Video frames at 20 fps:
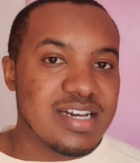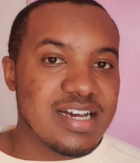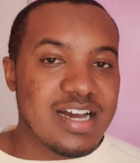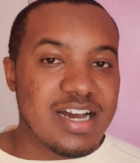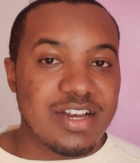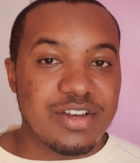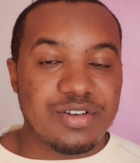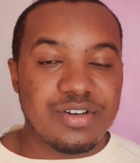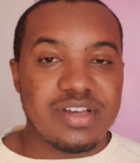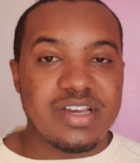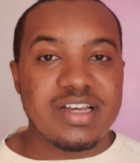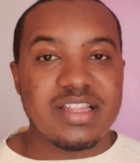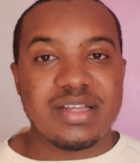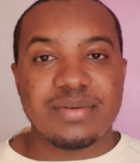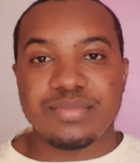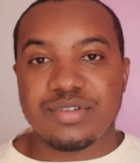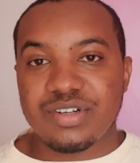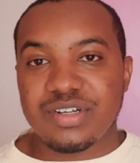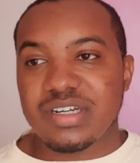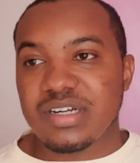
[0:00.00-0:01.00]
and you hear
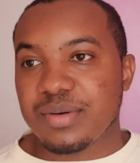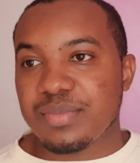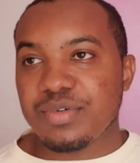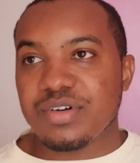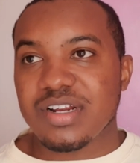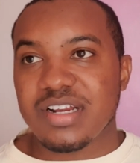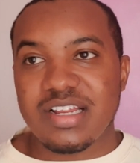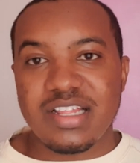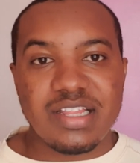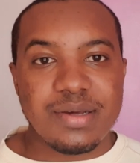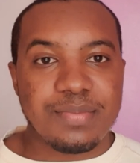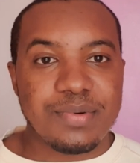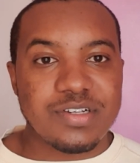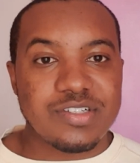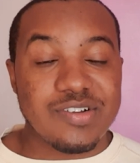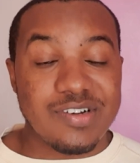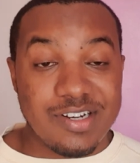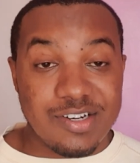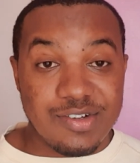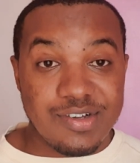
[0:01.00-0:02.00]
them talking about another
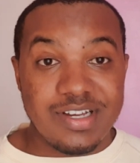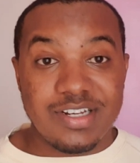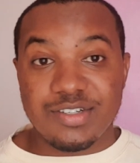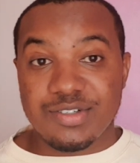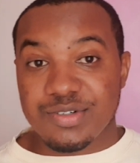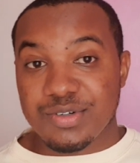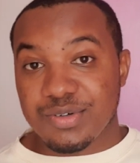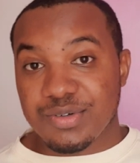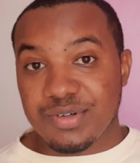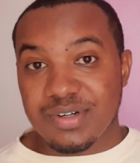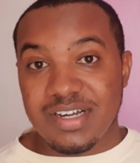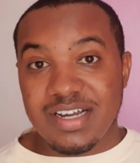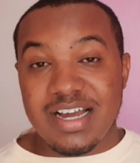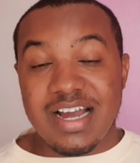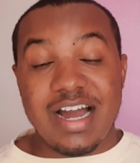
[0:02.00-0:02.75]
person, and you get to know,